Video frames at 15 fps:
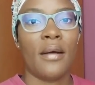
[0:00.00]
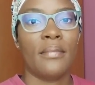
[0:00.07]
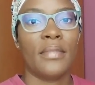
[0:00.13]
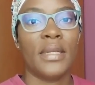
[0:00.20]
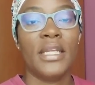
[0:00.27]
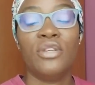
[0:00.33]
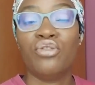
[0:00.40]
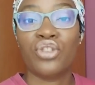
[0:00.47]

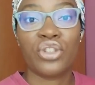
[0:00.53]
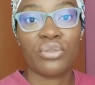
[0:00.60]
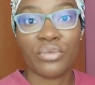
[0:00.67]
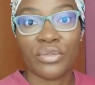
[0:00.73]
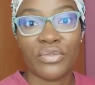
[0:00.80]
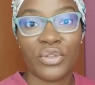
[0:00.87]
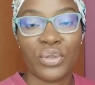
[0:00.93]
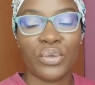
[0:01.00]
literature
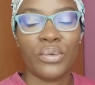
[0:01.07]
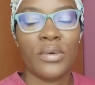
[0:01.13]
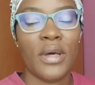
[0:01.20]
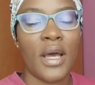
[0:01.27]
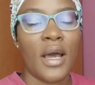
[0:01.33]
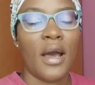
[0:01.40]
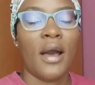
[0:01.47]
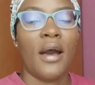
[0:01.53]
review,
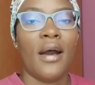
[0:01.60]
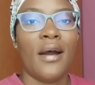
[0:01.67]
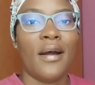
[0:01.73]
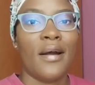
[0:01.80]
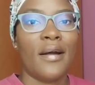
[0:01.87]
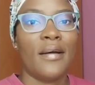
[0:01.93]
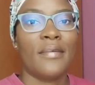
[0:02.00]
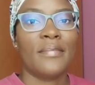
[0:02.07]

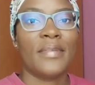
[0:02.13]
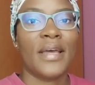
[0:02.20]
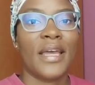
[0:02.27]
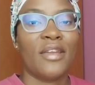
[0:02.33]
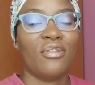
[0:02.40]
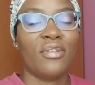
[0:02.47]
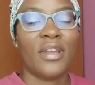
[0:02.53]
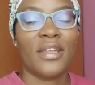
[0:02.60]
and
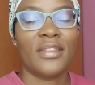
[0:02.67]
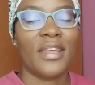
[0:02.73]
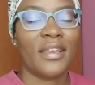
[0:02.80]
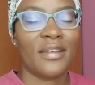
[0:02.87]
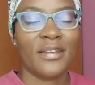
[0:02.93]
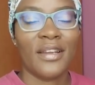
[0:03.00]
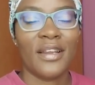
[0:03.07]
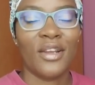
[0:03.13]

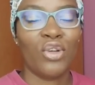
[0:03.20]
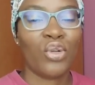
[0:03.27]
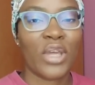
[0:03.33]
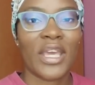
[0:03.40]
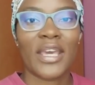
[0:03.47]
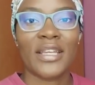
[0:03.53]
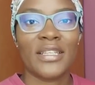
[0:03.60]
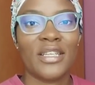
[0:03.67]
then looking
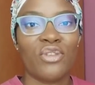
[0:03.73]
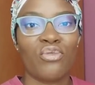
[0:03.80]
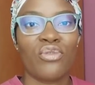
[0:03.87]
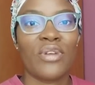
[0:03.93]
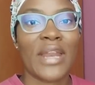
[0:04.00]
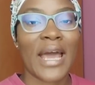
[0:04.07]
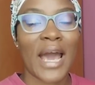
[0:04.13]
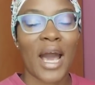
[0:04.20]
at it
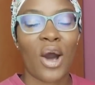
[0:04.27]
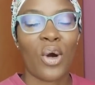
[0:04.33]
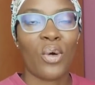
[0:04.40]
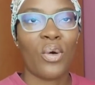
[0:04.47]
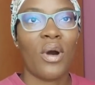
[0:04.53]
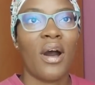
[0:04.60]
now,